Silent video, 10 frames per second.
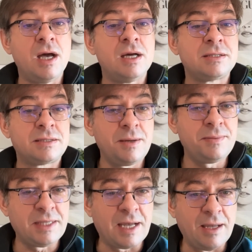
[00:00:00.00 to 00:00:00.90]

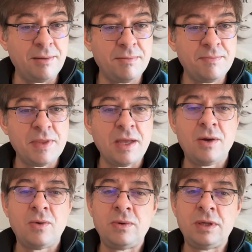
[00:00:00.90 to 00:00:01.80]
Sometimes
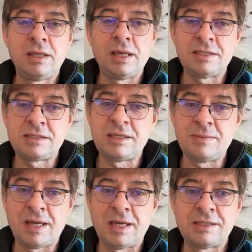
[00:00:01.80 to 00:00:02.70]
we
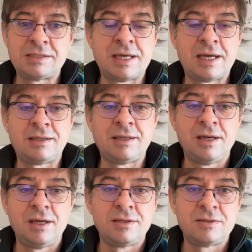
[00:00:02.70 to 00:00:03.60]
estimate that
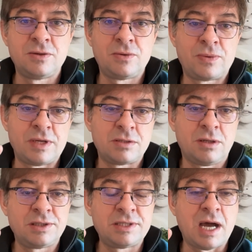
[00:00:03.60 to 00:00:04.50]
the
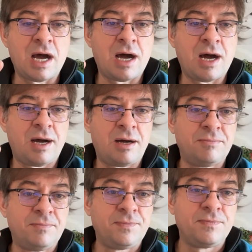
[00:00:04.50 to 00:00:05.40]
results are
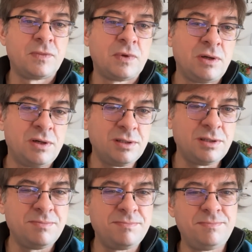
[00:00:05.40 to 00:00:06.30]
good
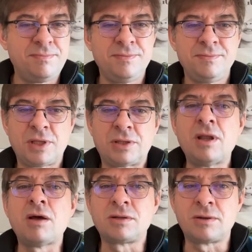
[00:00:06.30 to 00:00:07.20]
but
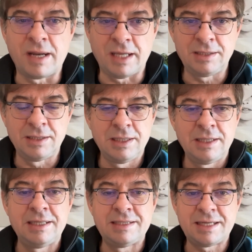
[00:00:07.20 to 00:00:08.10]
not great.
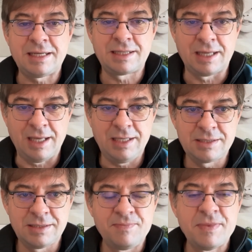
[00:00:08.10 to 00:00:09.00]
In that
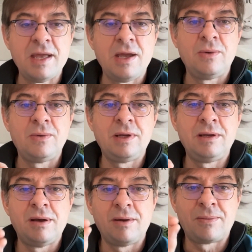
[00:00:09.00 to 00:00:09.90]
case, we'll
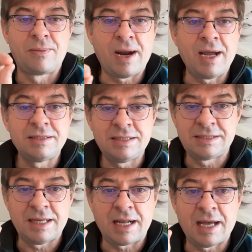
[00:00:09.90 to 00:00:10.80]
write this
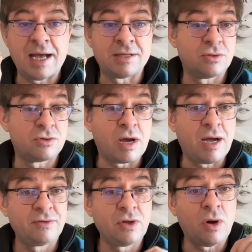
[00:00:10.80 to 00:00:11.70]
data as a
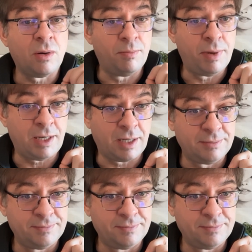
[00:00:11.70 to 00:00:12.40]
draft or better.